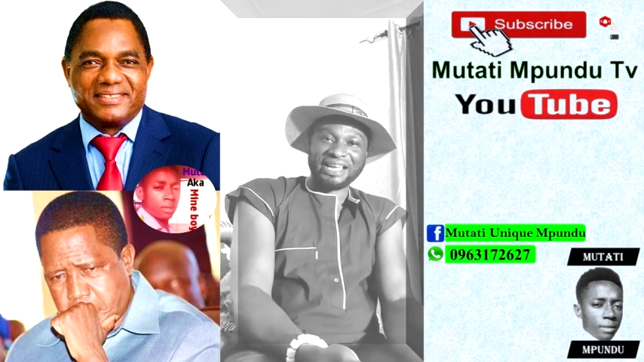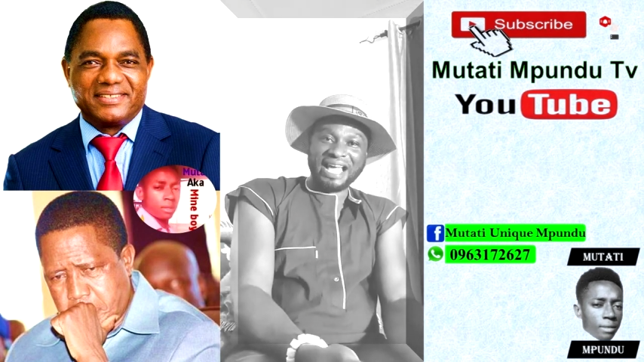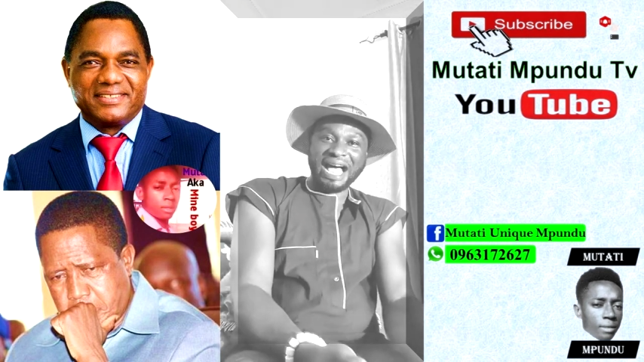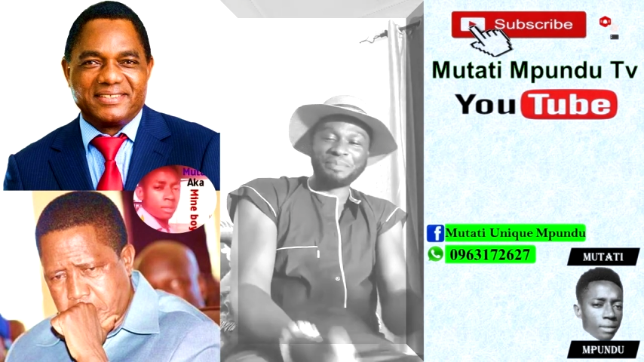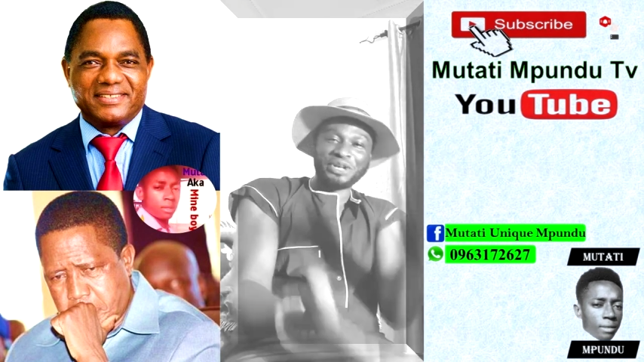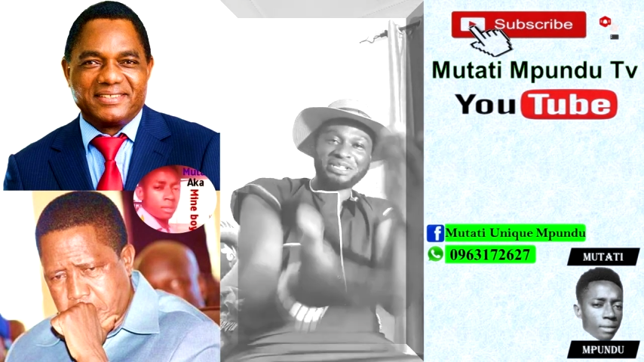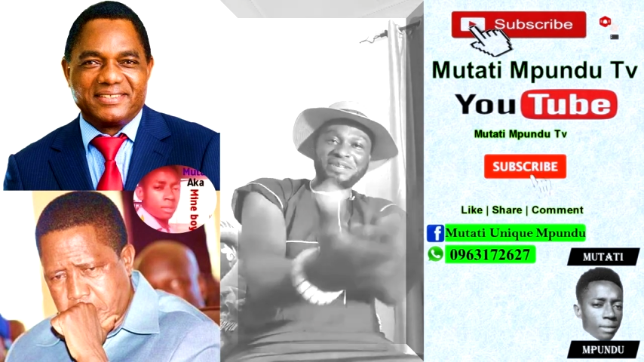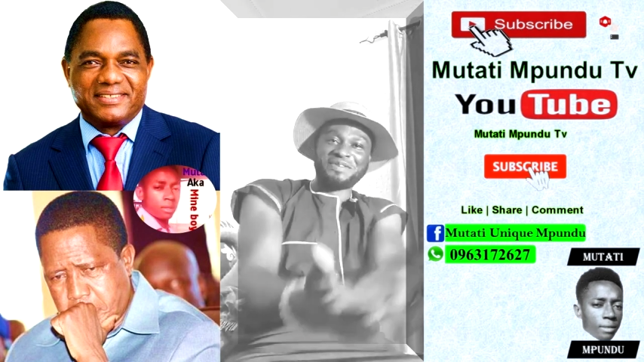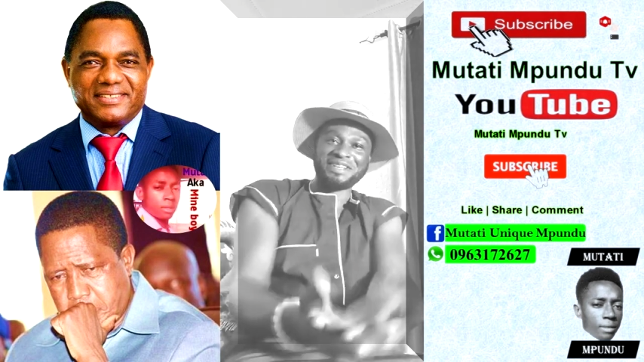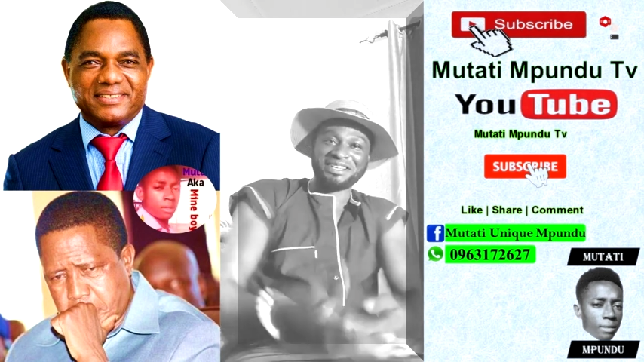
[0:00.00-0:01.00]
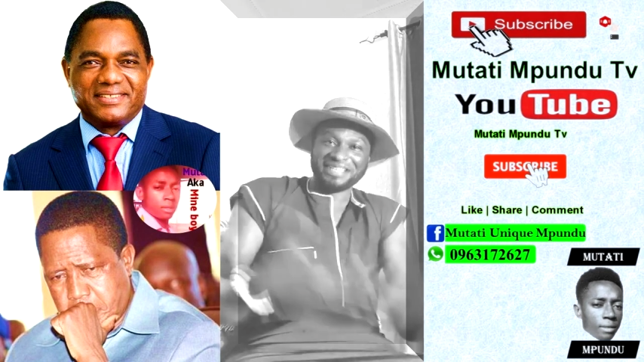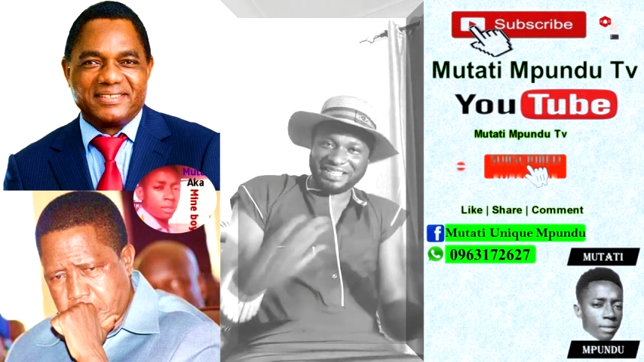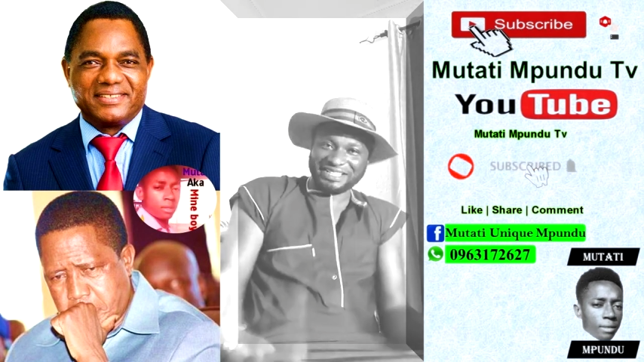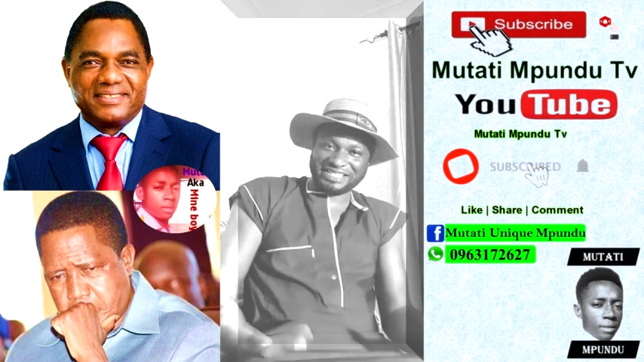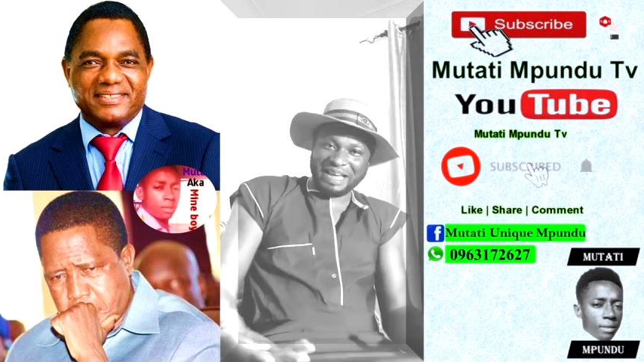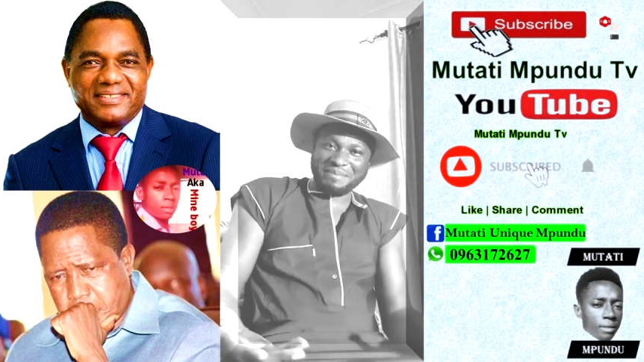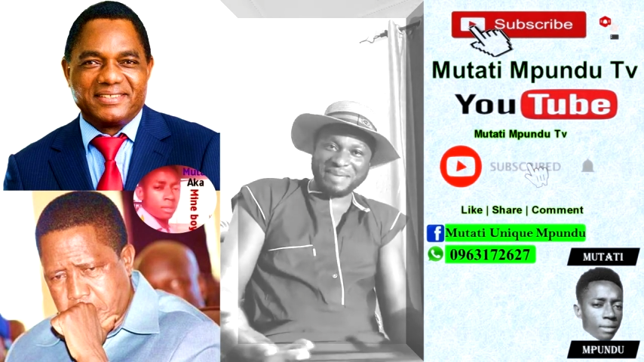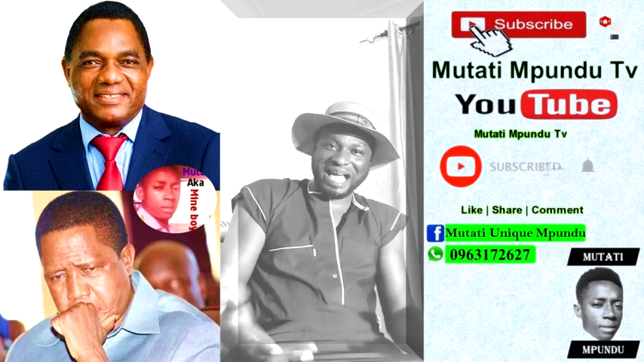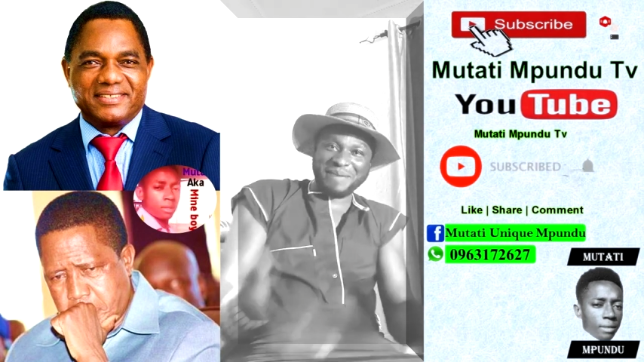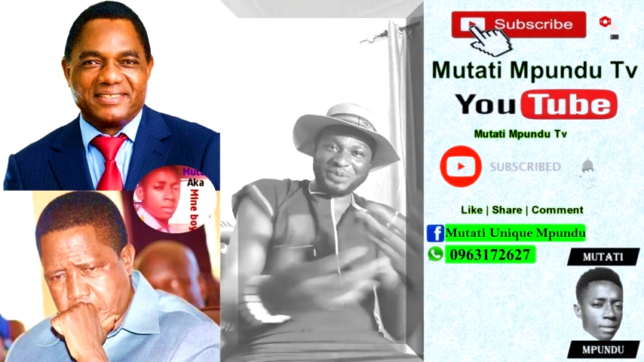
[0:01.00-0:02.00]
Speaker 1: I'm not even in
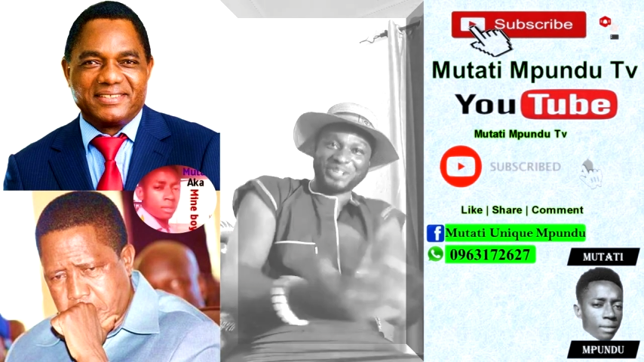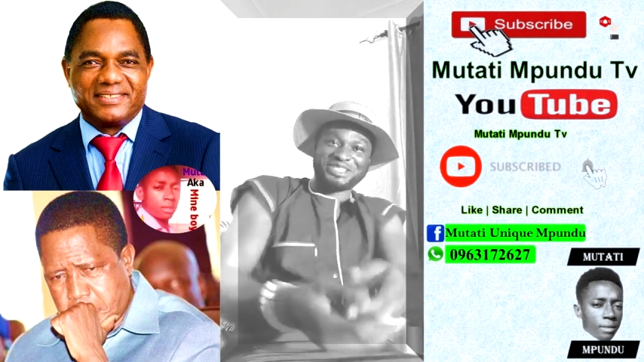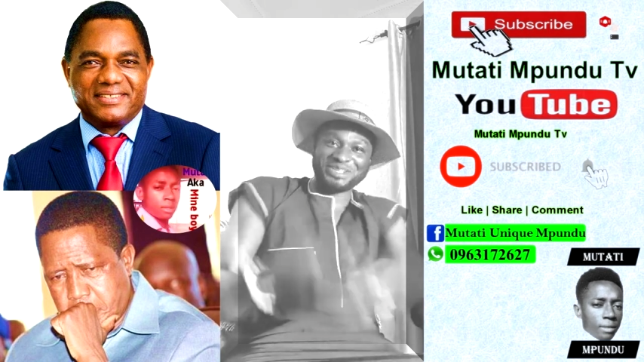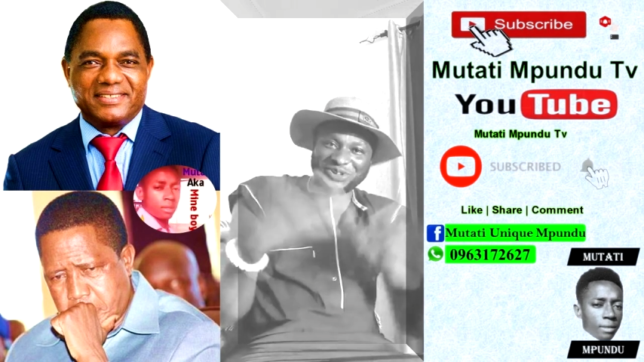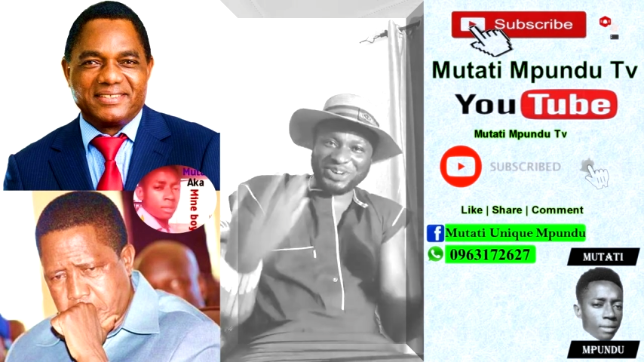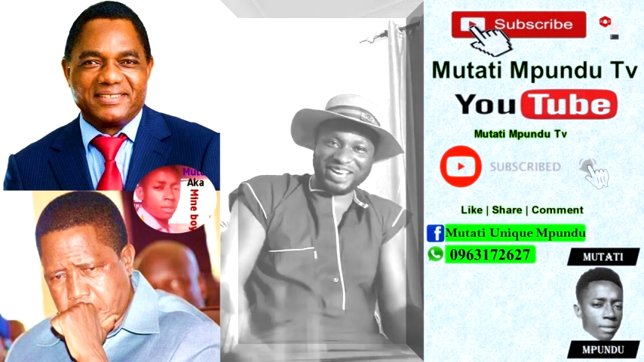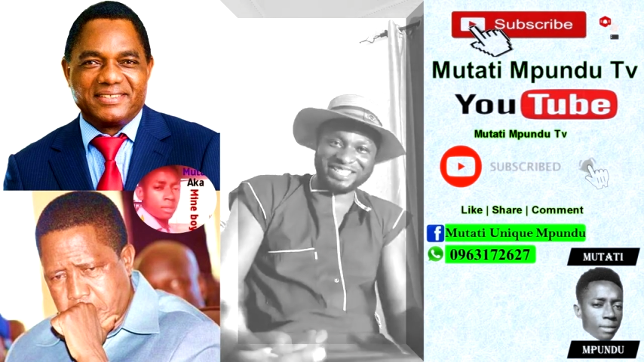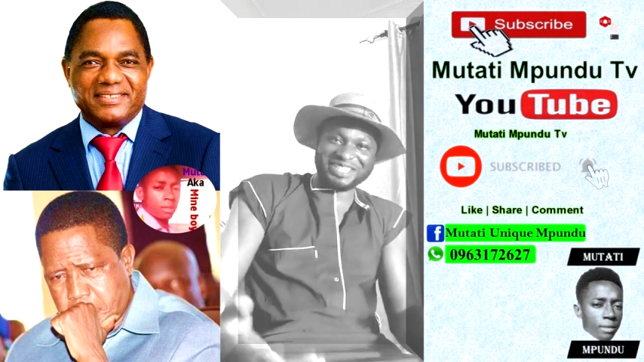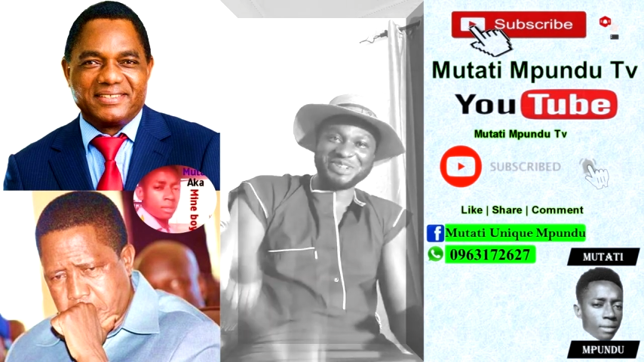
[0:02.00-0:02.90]
Zambia. I'm not in your country.